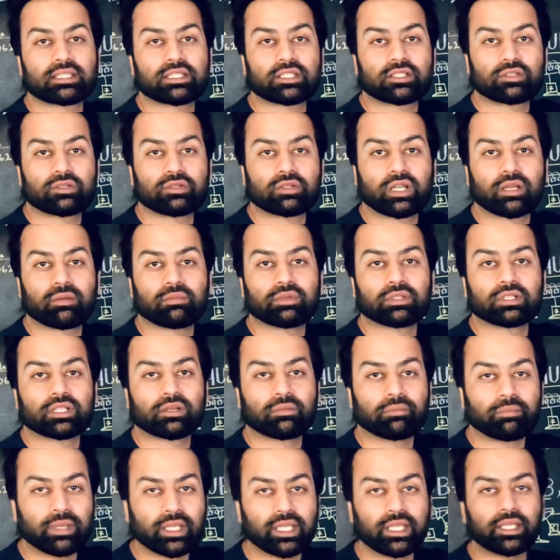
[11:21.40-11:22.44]
to computer
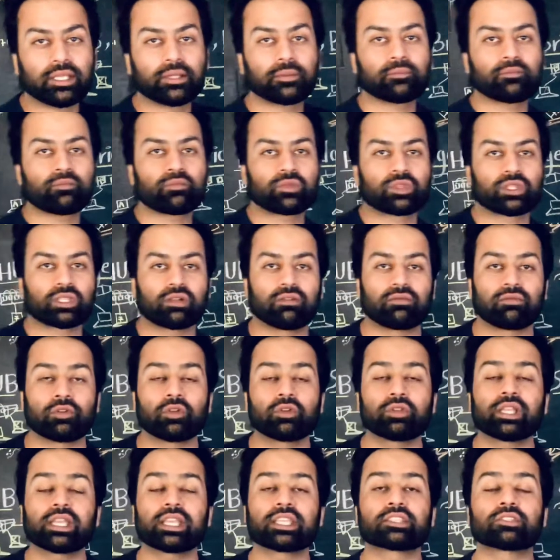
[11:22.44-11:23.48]
B,
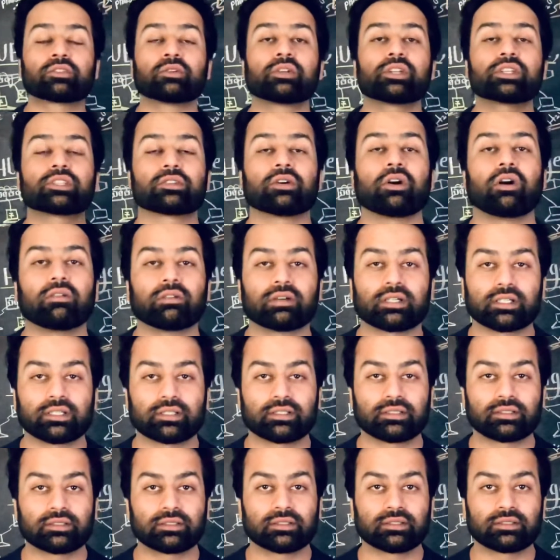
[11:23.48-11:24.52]
flooding stored is over.
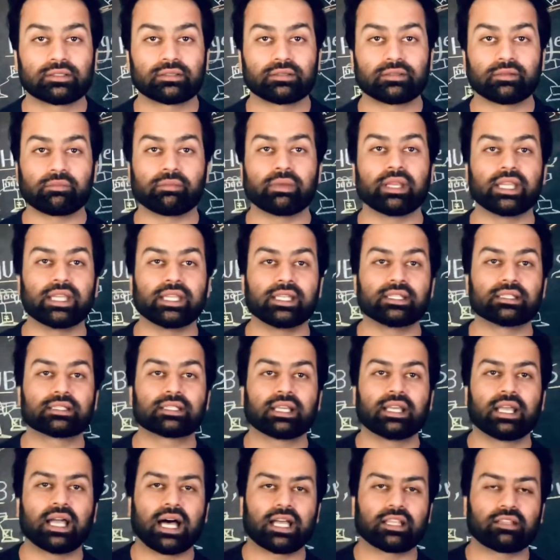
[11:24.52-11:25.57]
Means
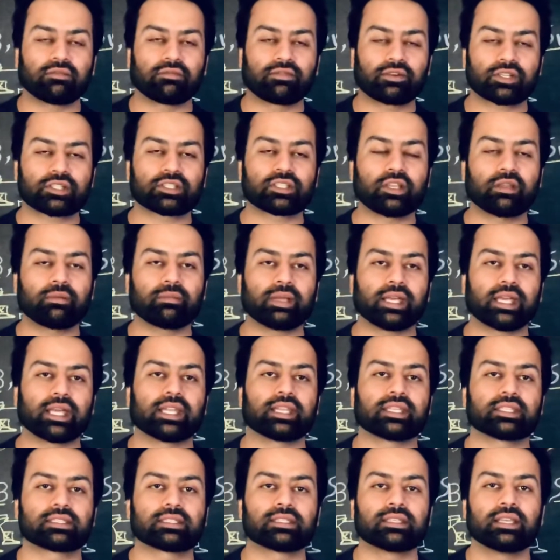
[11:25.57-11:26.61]
at the first time it
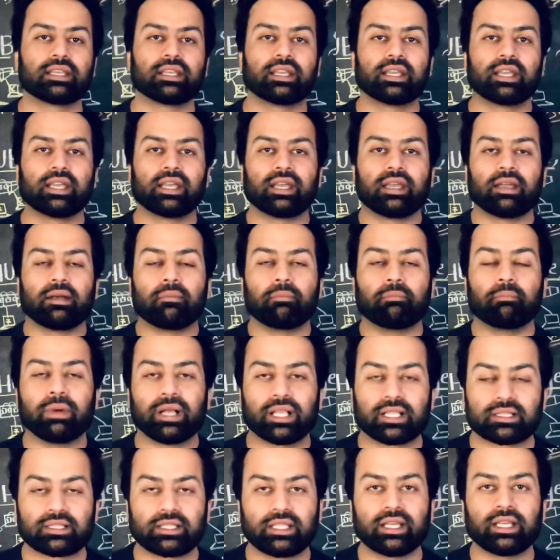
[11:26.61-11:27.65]
is
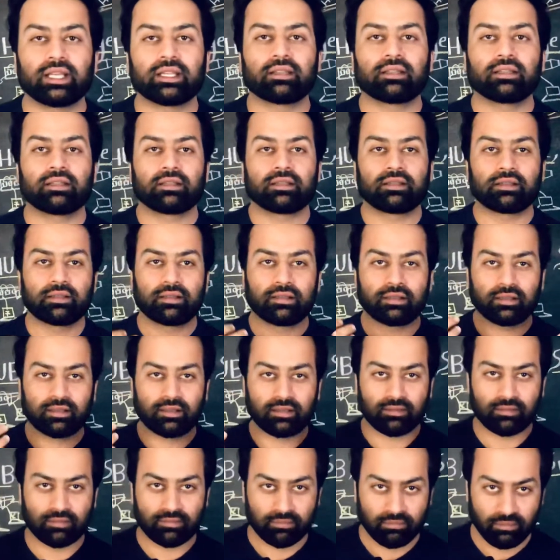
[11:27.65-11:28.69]
built in
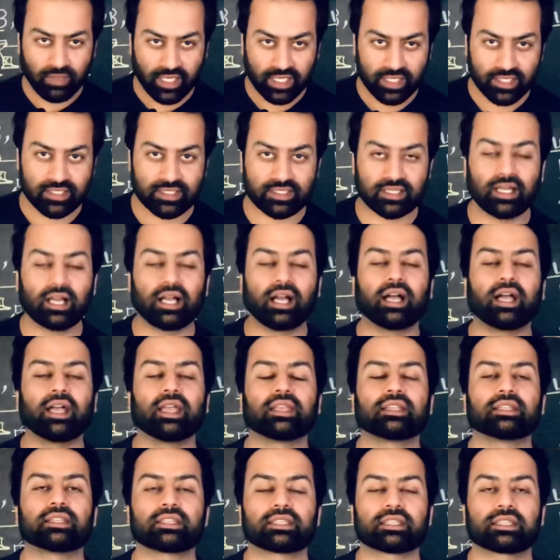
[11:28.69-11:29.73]
by
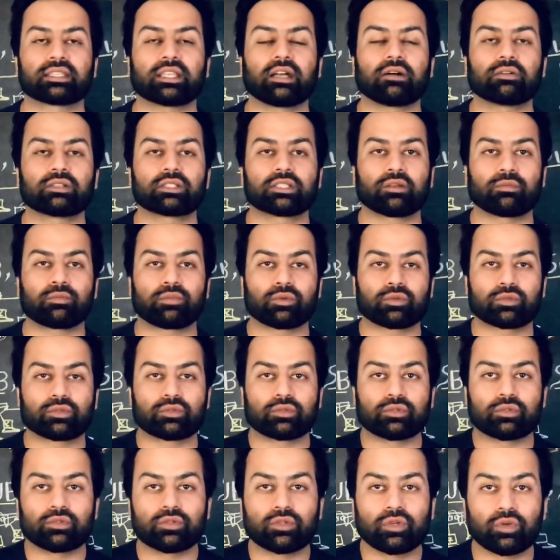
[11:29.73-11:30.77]
design, this is how it's supposed
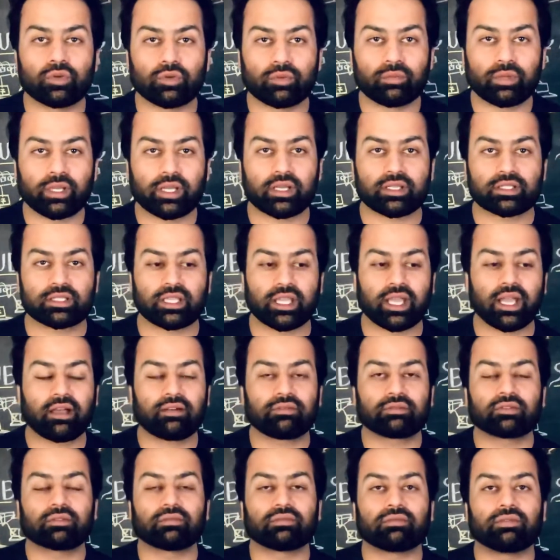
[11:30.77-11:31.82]
to do, because you
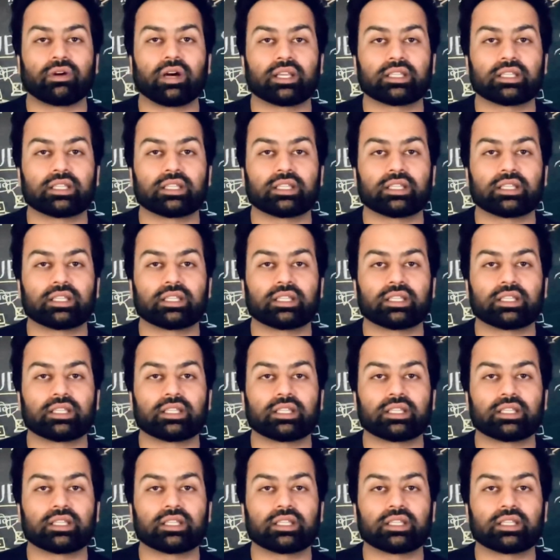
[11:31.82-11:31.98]
have to find the